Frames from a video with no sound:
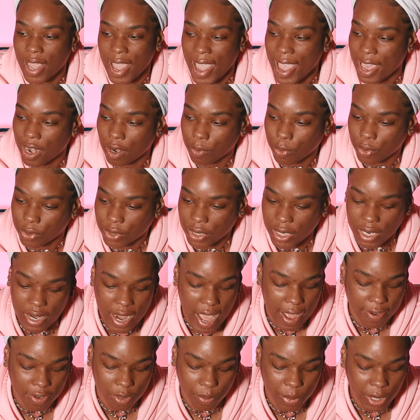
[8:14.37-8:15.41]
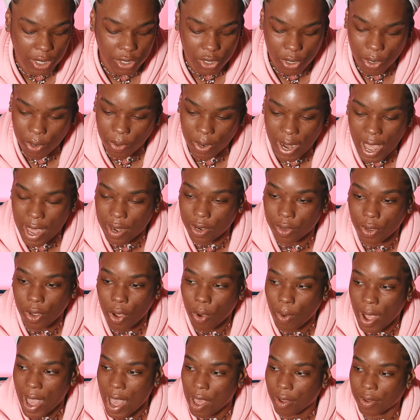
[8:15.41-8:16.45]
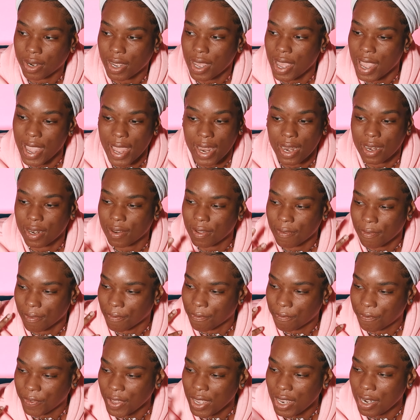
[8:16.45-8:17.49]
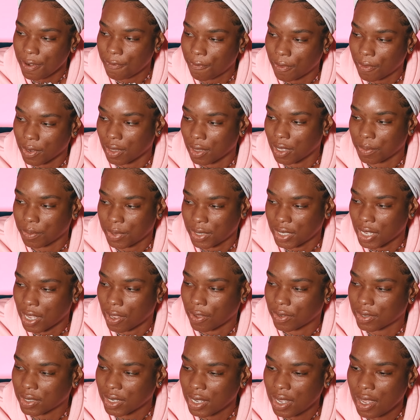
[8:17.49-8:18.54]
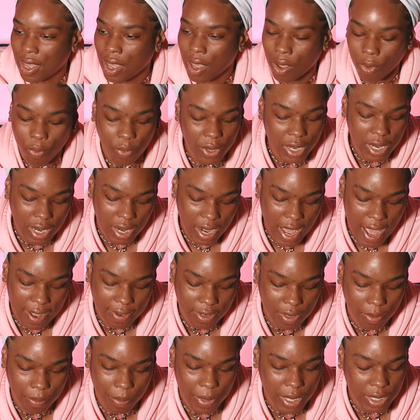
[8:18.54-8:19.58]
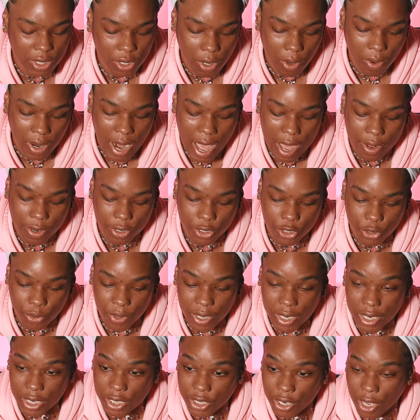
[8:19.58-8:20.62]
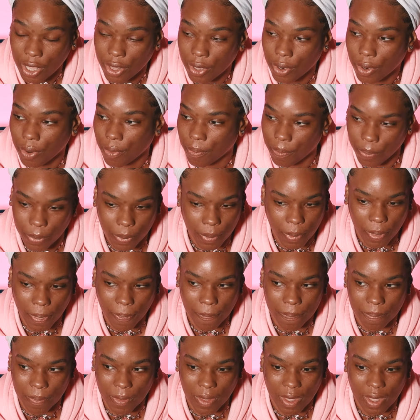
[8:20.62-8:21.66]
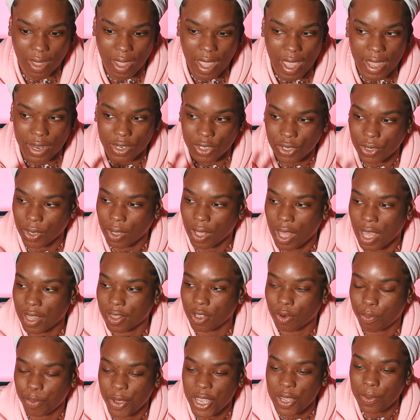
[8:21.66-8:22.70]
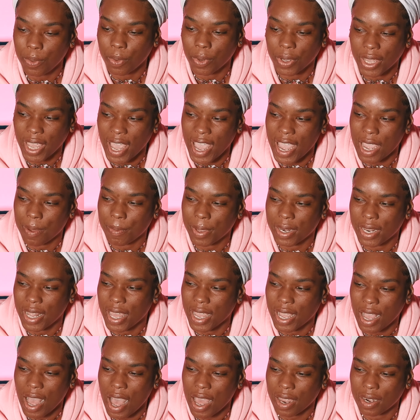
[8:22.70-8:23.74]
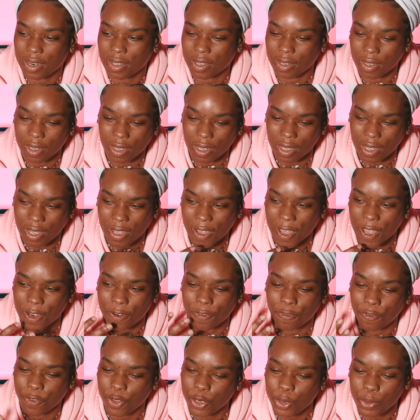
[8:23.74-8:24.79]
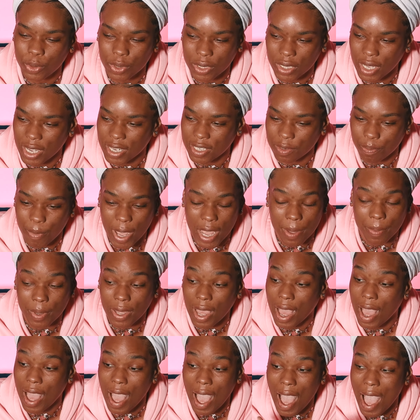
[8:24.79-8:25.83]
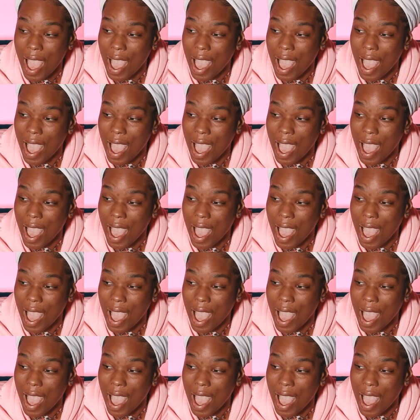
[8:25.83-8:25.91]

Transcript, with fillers: Animals didn't have to be told how to go out and feed for themselves. We didn't have to be told how to treat each other until other people came and they kind of confused us, maybe.